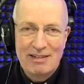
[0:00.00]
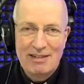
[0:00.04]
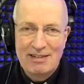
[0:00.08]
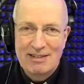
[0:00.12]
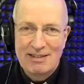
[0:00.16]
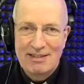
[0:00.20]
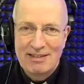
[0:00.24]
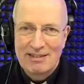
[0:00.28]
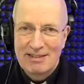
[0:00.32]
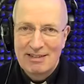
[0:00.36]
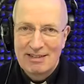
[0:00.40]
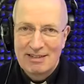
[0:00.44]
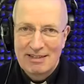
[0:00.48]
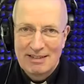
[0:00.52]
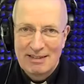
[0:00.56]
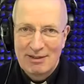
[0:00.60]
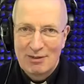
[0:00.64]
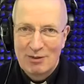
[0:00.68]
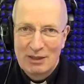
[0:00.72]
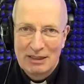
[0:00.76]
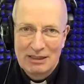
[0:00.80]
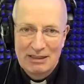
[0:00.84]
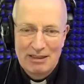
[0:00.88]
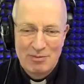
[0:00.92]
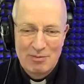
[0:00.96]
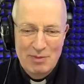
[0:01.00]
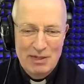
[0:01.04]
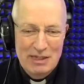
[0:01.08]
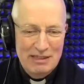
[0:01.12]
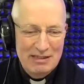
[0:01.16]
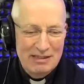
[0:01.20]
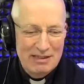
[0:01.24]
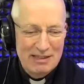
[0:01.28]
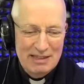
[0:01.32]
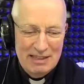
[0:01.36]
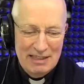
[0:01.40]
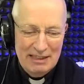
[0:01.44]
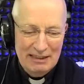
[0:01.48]
It's quite
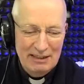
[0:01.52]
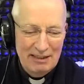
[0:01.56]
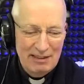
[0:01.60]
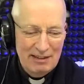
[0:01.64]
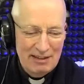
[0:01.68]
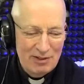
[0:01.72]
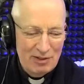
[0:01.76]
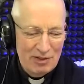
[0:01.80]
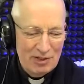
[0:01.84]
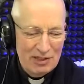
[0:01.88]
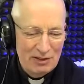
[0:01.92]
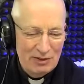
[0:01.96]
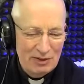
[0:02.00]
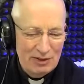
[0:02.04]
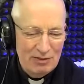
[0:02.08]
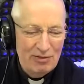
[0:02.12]
amazing, the technology now.